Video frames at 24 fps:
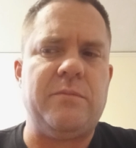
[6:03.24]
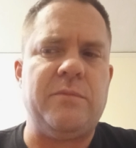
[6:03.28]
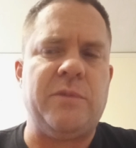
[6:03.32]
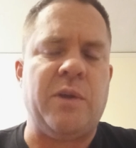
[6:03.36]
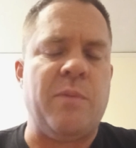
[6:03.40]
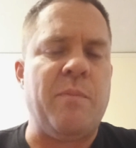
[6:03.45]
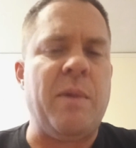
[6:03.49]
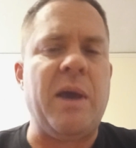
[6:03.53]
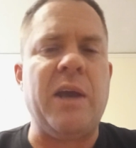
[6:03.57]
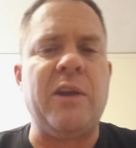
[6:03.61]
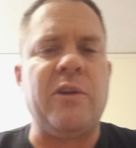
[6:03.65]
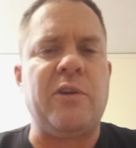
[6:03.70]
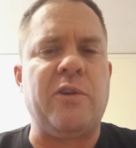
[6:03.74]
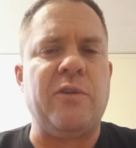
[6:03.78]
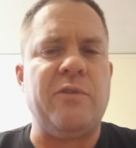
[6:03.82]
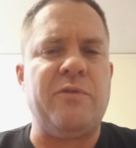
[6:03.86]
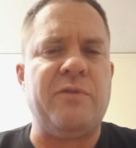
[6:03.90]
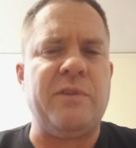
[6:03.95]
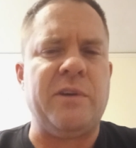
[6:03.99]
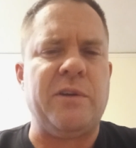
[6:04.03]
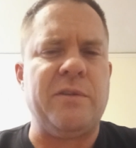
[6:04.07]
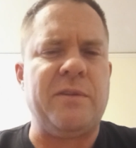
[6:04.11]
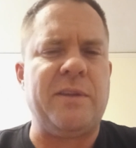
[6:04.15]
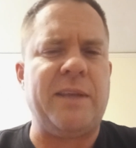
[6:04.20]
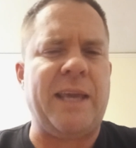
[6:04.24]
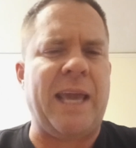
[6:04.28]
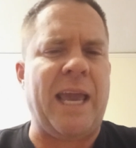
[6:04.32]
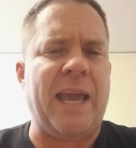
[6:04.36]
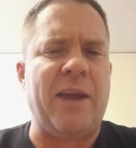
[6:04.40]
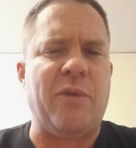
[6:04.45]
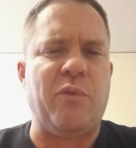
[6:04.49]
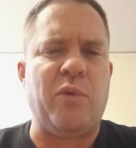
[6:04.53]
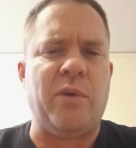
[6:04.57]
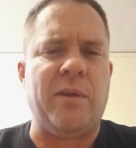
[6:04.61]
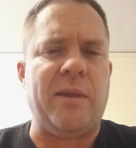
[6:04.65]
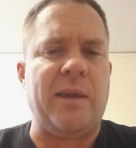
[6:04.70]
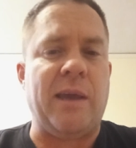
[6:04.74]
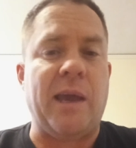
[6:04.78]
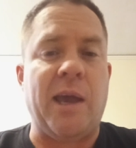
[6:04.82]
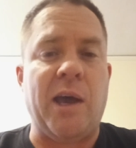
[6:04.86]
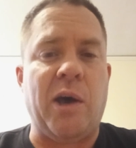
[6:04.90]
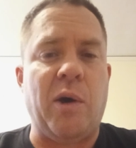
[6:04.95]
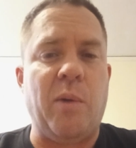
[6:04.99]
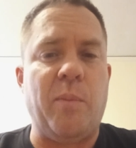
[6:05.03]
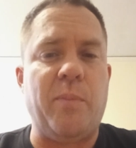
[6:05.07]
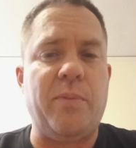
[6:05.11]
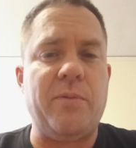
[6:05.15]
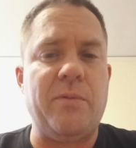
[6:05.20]
the medical field can't really
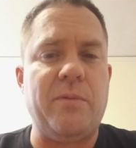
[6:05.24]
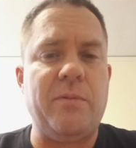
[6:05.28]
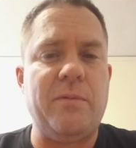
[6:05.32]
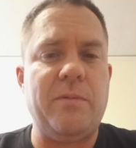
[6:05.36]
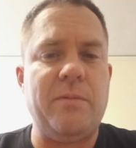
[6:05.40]
help.